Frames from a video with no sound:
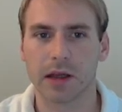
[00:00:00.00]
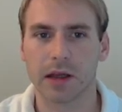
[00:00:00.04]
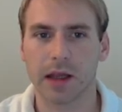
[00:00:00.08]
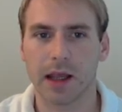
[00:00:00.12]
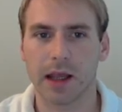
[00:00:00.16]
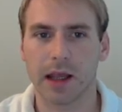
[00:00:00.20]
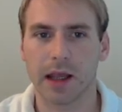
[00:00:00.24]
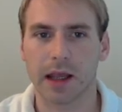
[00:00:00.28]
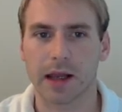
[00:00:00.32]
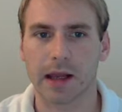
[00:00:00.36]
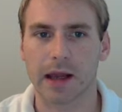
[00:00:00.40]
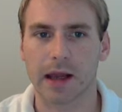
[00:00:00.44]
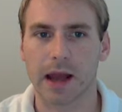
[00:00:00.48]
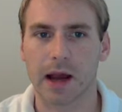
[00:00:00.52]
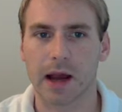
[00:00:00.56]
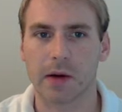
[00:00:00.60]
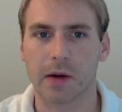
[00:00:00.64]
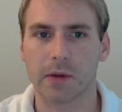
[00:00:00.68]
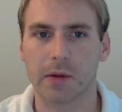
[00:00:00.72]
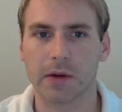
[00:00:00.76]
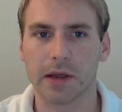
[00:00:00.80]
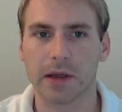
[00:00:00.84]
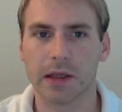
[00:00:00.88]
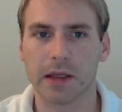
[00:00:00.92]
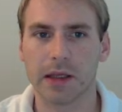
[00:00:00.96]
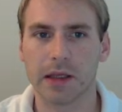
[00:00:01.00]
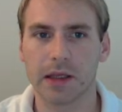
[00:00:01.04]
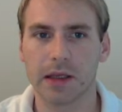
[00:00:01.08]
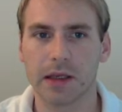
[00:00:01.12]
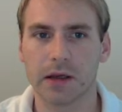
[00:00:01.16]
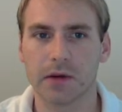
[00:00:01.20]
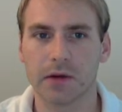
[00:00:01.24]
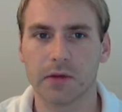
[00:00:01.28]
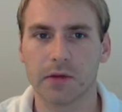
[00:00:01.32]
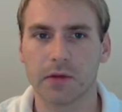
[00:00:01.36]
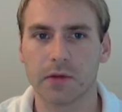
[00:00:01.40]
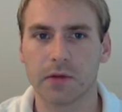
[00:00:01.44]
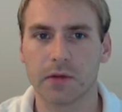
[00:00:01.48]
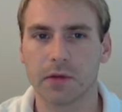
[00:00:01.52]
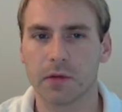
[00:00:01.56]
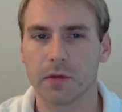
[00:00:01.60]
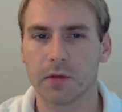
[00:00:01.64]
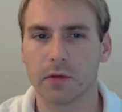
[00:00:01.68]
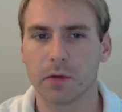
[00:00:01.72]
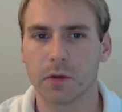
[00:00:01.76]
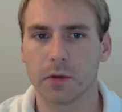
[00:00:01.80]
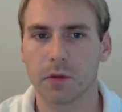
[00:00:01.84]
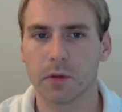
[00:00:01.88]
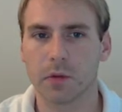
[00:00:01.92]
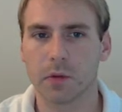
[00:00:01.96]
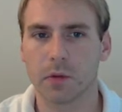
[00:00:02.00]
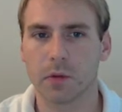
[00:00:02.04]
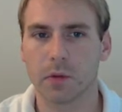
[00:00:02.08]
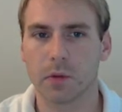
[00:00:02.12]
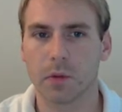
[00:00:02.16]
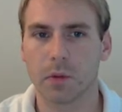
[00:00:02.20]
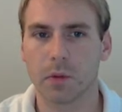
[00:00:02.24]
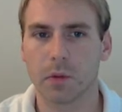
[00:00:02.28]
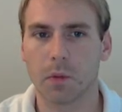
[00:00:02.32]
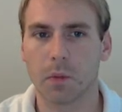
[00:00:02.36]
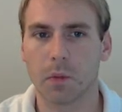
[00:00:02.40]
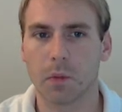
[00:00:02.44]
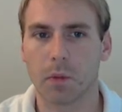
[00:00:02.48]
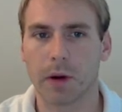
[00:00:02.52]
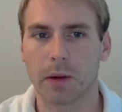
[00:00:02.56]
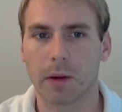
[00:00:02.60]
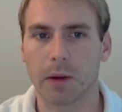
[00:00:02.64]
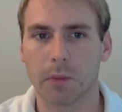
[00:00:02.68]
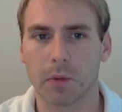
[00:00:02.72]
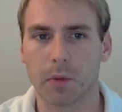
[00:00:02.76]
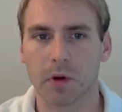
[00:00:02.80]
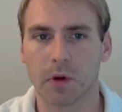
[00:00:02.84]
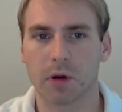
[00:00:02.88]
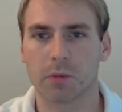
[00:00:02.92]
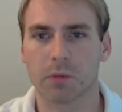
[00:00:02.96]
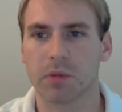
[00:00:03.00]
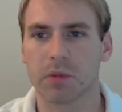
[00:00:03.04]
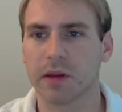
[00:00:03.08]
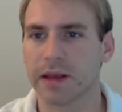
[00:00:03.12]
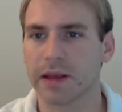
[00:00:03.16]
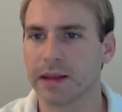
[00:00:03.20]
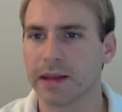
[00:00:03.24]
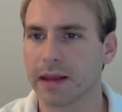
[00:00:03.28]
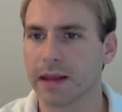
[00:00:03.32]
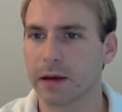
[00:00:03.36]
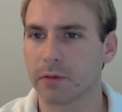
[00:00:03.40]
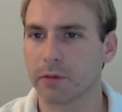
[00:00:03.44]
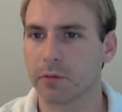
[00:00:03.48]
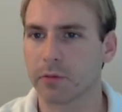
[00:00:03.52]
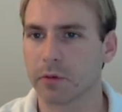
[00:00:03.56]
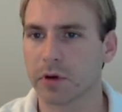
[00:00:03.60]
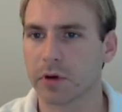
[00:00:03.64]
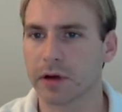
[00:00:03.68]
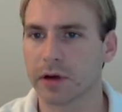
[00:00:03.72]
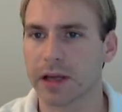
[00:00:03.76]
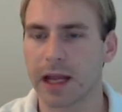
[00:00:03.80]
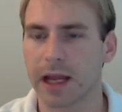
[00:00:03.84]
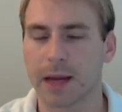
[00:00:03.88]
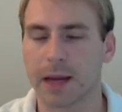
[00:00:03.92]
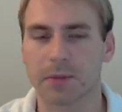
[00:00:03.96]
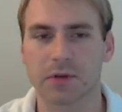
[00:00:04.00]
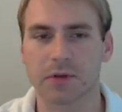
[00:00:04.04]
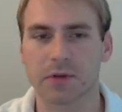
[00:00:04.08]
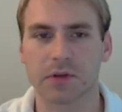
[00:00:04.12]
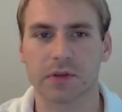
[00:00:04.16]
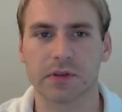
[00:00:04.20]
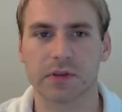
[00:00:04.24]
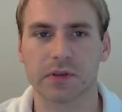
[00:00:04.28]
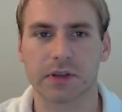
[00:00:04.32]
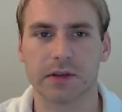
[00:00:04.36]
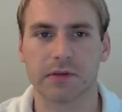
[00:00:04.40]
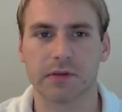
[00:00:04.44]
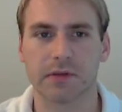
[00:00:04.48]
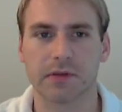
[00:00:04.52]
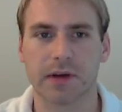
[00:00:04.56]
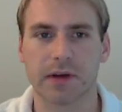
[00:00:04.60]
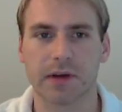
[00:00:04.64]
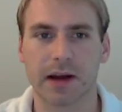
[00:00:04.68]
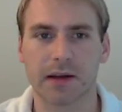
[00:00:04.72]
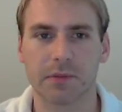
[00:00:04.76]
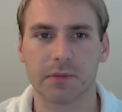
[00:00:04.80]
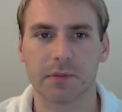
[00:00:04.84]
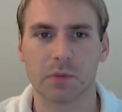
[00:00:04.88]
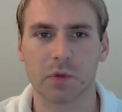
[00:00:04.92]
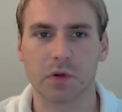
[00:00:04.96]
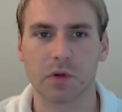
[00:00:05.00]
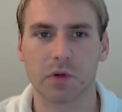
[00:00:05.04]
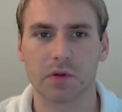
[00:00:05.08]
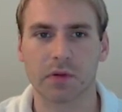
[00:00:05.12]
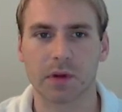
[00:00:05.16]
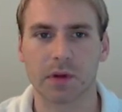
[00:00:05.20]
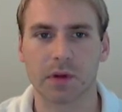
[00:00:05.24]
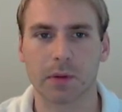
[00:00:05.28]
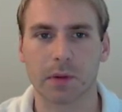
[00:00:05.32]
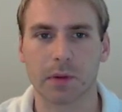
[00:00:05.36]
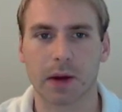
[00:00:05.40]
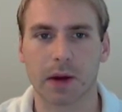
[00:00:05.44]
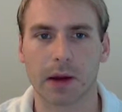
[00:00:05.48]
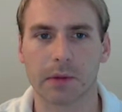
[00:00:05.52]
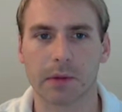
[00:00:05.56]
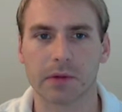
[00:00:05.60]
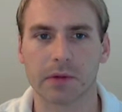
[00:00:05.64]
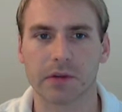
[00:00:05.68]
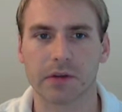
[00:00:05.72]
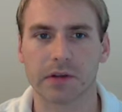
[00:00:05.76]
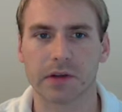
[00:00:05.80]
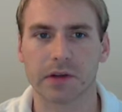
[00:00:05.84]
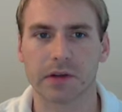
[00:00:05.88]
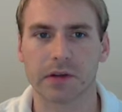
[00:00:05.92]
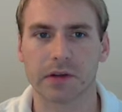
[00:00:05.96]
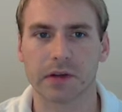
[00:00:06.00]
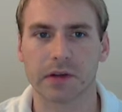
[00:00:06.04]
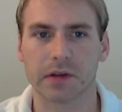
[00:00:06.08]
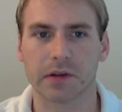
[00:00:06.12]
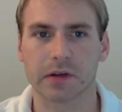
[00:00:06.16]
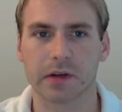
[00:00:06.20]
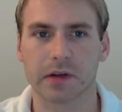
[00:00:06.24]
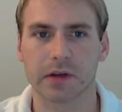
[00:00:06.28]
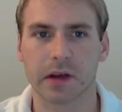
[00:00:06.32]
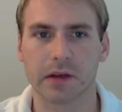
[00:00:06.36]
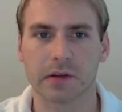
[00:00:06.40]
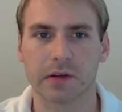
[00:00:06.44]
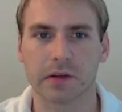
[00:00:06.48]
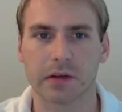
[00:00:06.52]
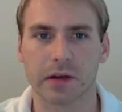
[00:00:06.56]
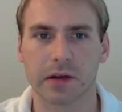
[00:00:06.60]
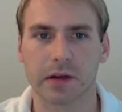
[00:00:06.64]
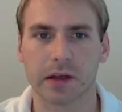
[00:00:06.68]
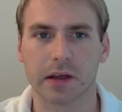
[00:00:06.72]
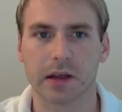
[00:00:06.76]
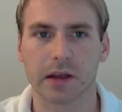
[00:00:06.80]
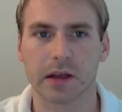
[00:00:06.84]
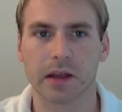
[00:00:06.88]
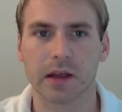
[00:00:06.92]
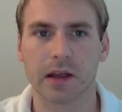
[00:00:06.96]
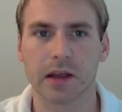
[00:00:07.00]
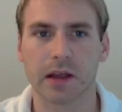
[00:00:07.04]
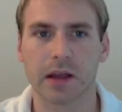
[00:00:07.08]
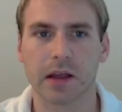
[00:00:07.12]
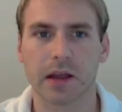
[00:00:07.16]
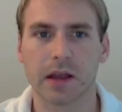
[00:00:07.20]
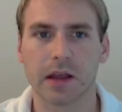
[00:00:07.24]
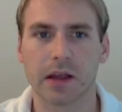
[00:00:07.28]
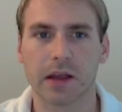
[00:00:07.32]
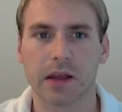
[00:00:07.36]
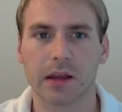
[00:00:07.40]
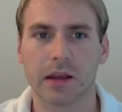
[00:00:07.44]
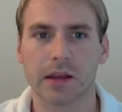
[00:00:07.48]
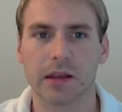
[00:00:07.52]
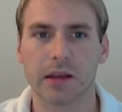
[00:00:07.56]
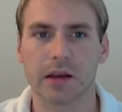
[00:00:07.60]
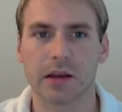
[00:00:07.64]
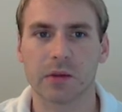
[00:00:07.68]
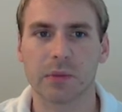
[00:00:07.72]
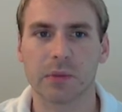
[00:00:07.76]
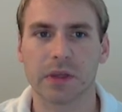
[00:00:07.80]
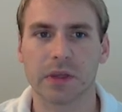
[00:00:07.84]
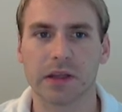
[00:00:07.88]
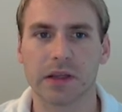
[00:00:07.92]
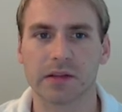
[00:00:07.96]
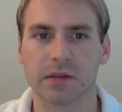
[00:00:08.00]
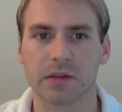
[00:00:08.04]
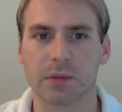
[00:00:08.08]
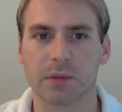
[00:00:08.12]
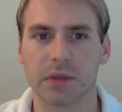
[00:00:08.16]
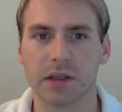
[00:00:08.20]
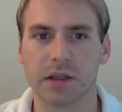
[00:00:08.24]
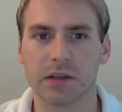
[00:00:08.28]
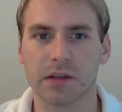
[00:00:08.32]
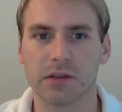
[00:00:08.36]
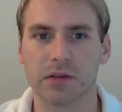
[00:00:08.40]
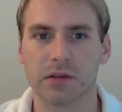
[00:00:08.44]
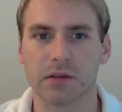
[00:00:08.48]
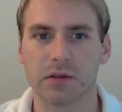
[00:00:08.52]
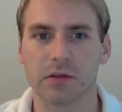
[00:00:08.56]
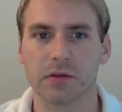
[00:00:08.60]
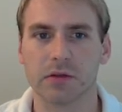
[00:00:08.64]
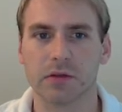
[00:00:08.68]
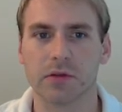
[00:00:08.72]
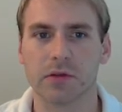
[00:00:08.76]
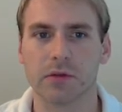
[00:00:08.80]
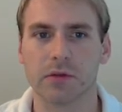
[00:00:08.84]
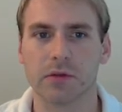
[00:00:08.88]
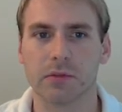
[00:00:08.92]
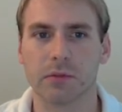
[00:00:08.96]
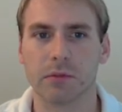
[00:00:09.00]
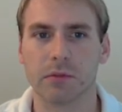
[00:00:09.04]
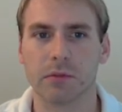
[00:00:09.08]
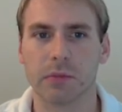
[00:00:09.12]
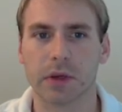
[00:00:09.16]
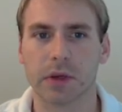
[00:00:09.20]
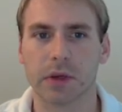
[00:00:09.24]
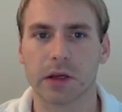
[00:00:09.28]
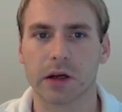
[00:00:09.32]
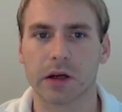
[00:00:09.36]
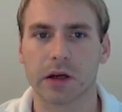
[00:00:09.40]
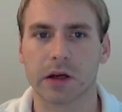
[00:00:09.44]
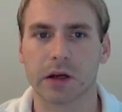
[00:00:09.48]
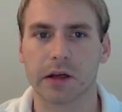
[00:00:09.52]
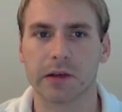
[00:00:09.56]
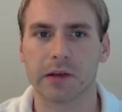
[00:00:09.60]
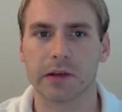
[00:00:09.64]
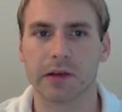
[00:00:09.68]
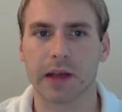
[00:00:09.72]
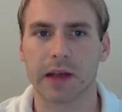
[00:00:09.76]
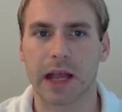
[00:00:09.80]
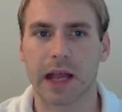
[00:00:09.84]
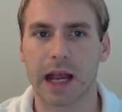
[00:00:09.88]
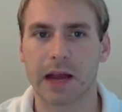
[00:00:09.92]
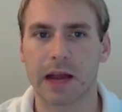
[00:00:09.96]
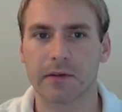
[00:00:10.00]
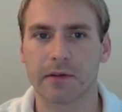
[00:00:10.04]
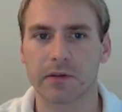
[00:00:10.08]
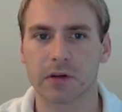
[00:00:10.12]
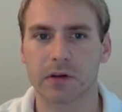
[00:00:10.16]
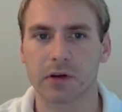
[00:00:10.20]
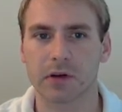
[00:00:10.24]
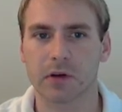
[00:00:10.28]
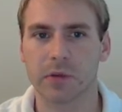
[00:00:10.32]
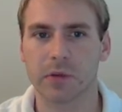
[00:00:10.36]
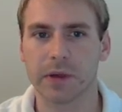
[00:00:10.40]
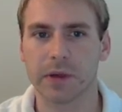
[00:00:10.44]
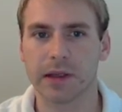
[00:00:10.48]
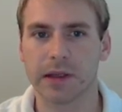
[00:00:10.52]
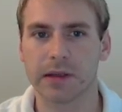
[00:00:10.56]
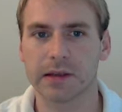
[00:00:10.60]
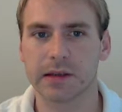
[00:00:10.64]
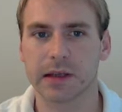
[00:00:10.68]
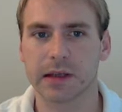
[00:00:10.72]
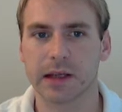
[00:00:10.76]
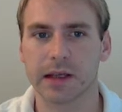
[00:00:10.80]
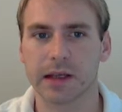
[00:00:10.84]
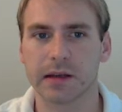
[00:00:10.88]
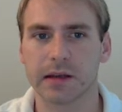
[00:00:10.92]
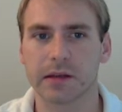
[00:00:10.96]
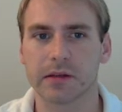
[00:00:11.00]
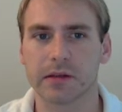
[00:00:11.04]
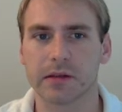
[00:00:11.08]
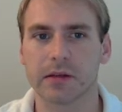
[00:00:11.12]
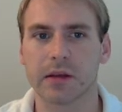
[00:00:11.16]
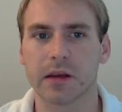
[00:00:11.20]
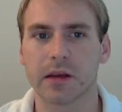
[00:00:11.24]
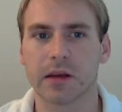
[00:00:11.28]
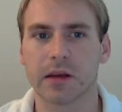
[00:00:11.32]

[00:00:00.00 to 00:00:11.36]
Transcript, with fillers: And now if white were to play that rook capture c5 move that I was just discussing, there'd be some issues because after queen takes,